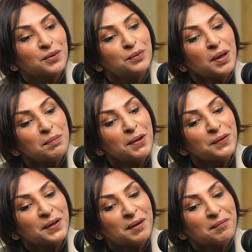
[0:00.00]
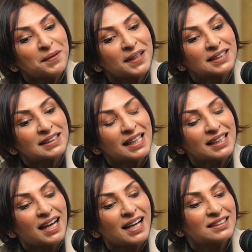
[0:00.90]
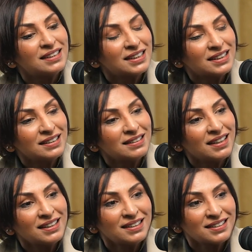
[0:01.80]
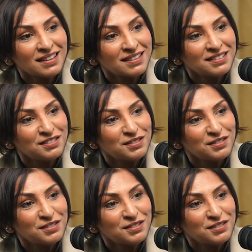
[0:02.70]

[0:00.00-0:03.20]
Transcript: What about things like hydration in the sun?